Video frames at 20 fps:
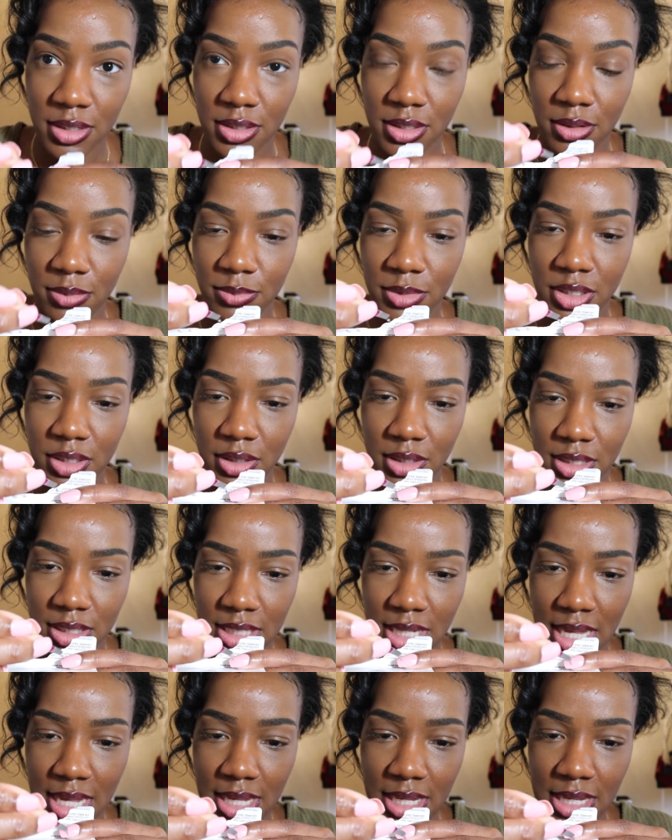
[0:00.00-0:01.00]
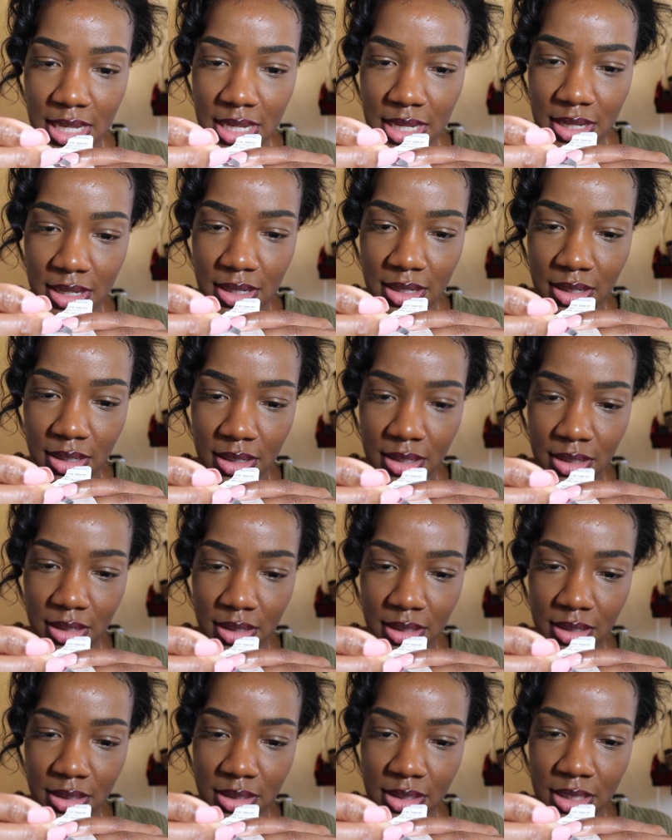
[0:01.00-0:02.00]
So I'm just going to take it,
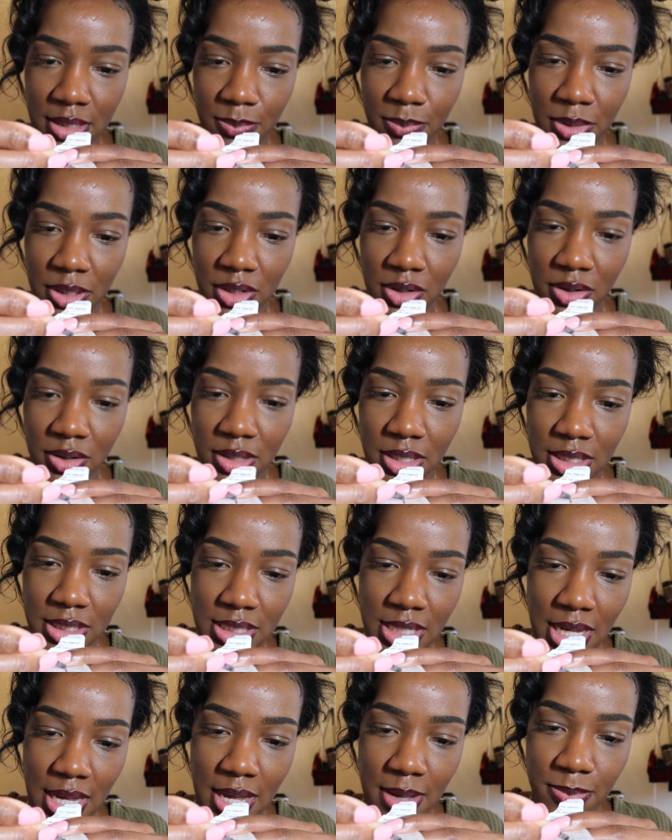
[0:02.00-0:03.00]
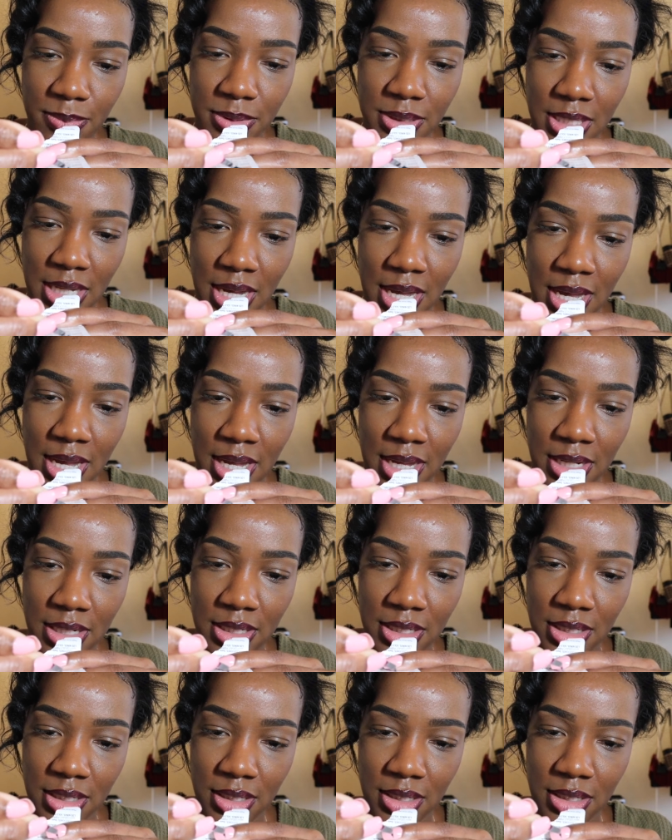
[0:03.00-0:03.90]
dip it on the top side.